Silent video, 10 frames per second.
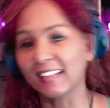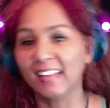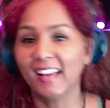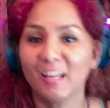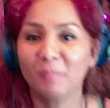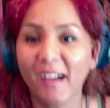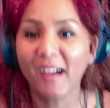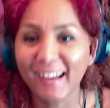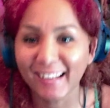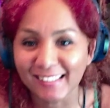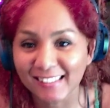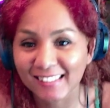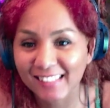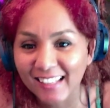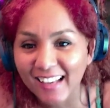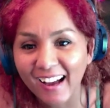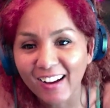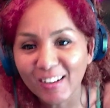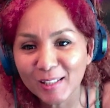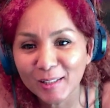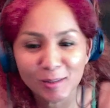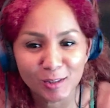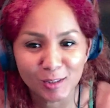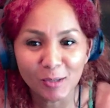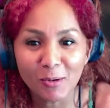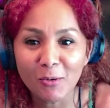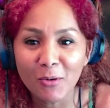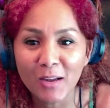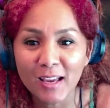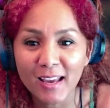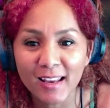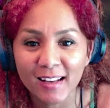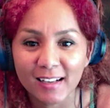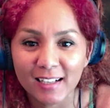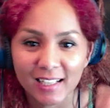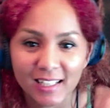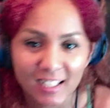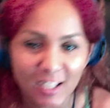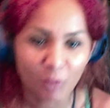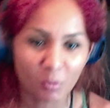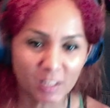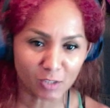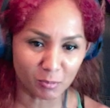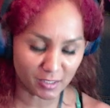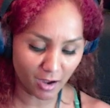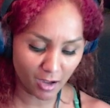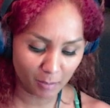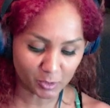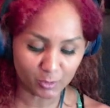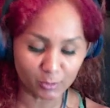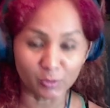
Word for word: Hey Pines, how you doing? What you been up to?